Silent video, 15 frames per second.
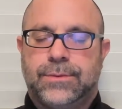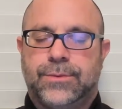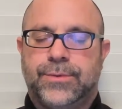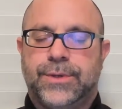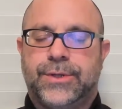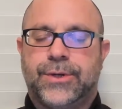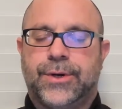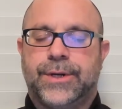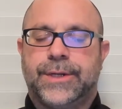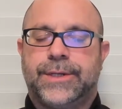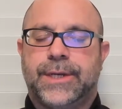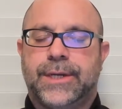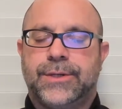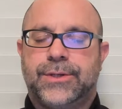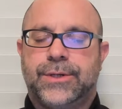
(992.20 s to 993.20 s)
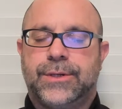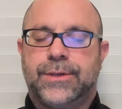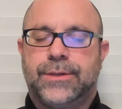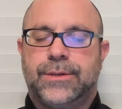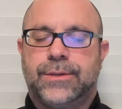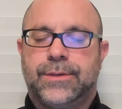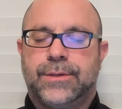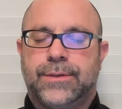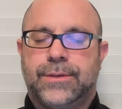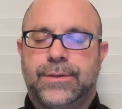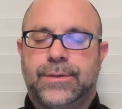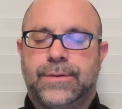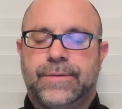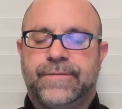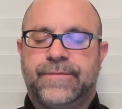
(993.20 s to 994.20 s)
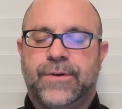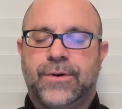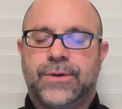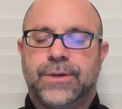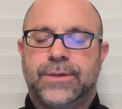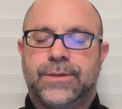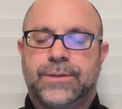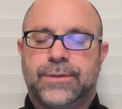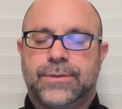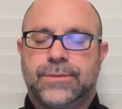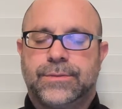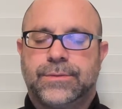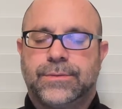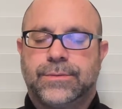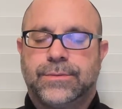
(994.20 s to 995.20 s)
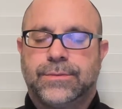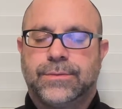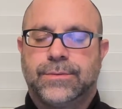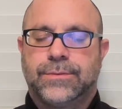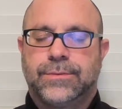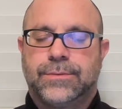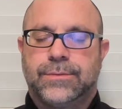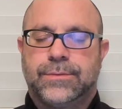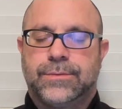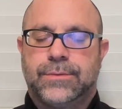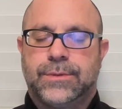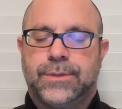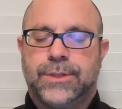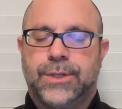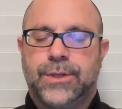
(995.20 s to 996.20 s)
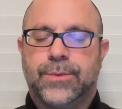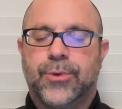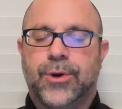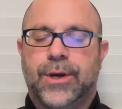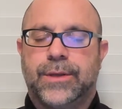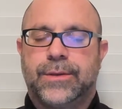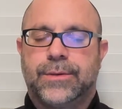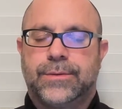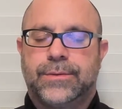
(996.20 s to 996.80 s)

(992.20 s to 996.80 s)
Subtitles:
return attention, focus to the breath.